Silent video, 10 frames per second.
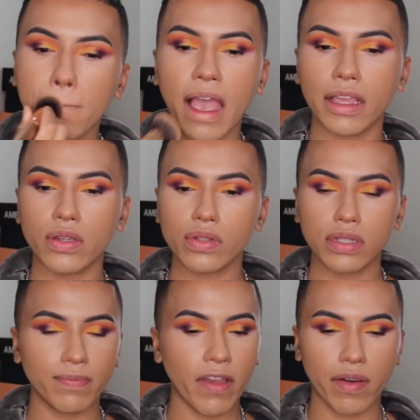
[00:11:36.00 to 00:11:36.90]
I used
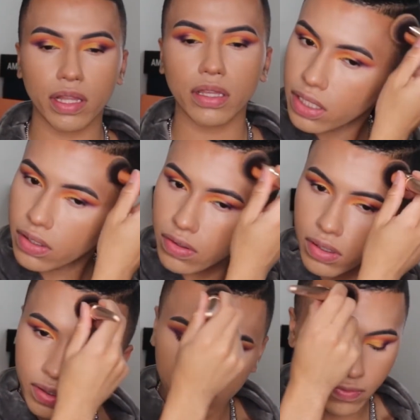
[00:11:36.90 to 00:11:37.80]
very little
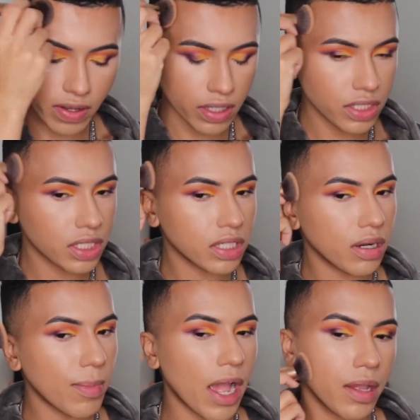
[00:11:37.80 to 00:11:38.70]
foundation
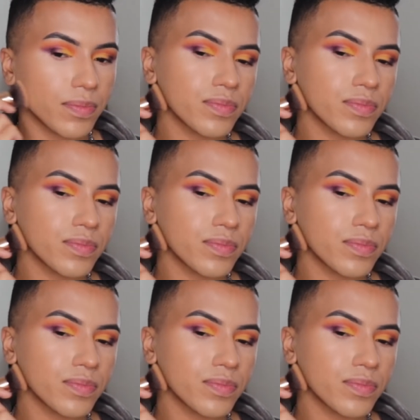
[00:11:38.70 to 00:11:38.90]
under my eye.